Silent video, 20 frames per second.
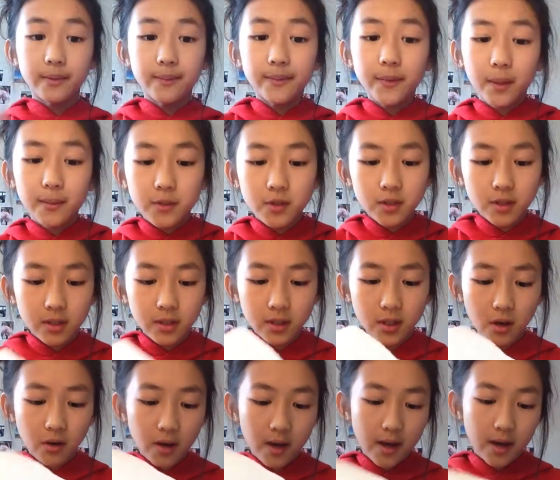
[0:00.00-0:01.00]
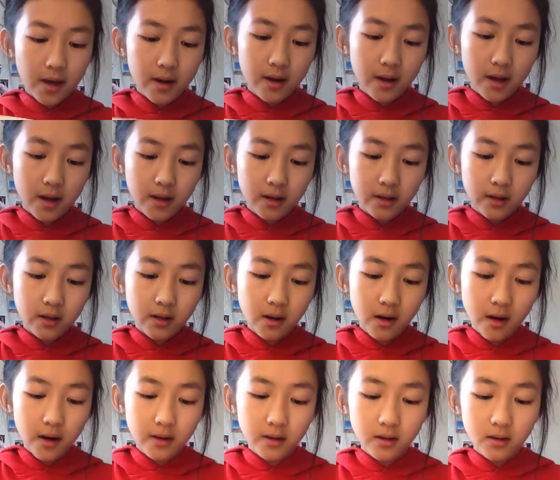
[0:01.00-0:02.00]
So I'm just going to go ahead and
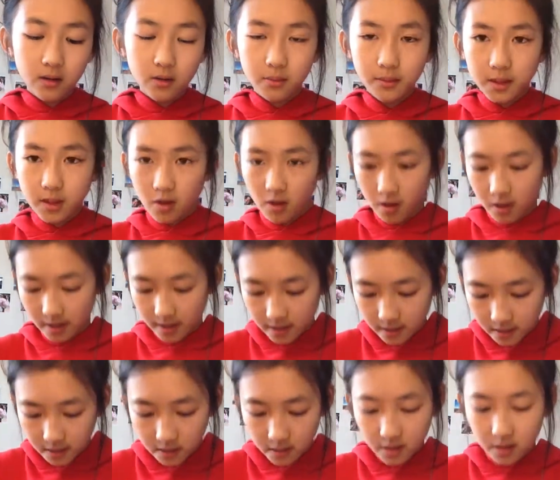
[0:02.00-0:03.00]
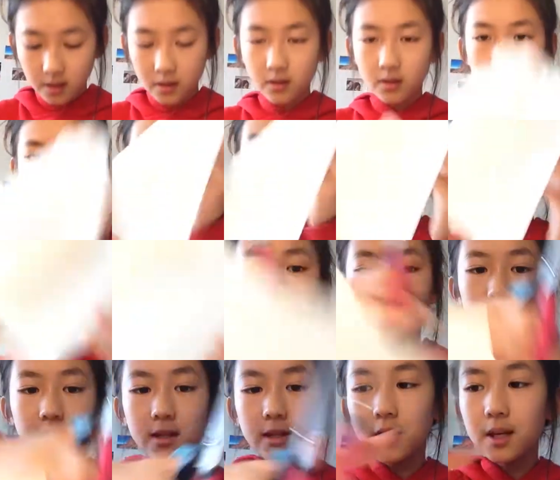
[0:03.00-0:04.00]
cut. Oh my god. It's like,
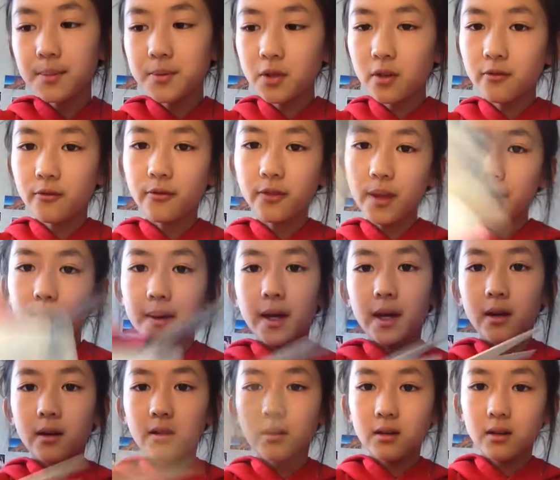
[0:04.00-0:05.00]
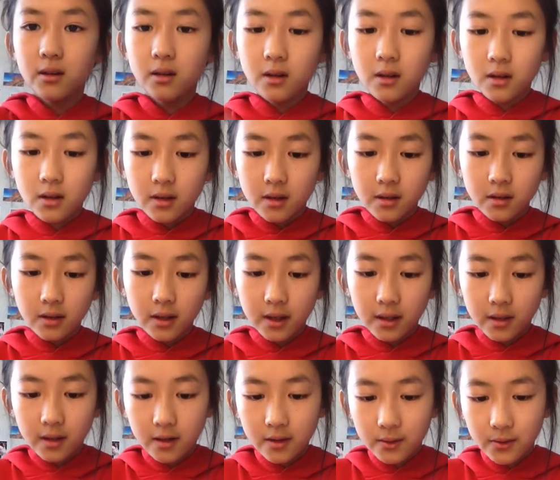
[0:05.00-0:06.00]
it keeps on flipping.
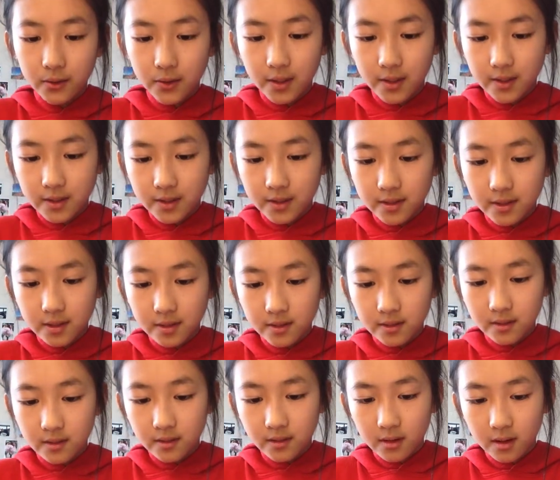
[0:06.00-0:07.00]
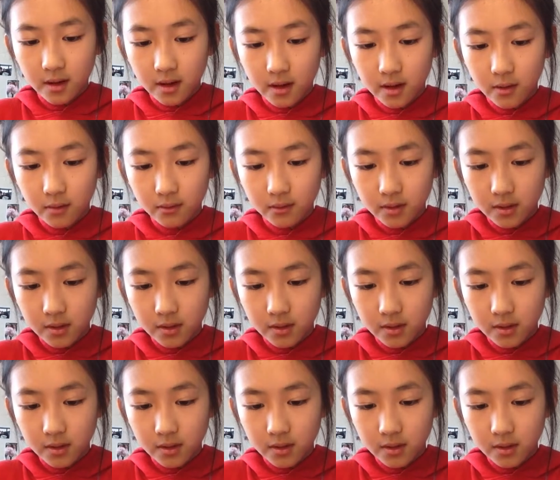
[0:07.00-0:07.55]
Like, cut this. Oh.